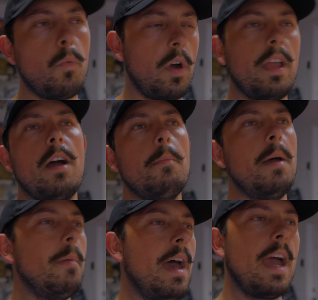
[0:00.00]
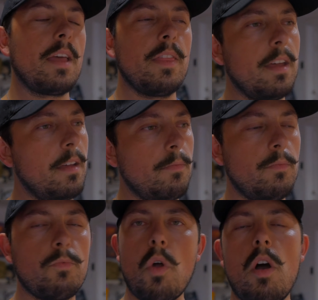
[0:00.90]
working on my back, the
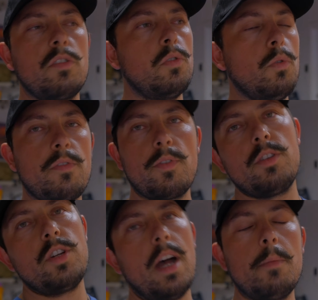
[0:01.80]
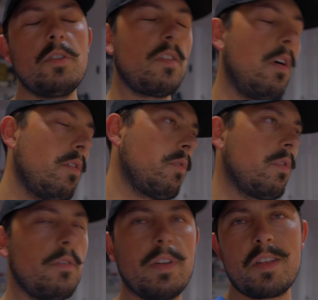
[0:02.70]
wrong tools for the job, just all
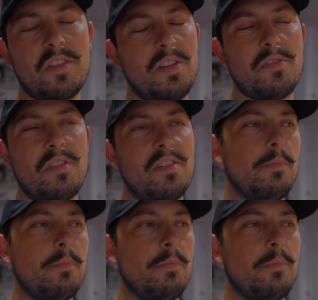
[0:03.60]
sorts of excuses.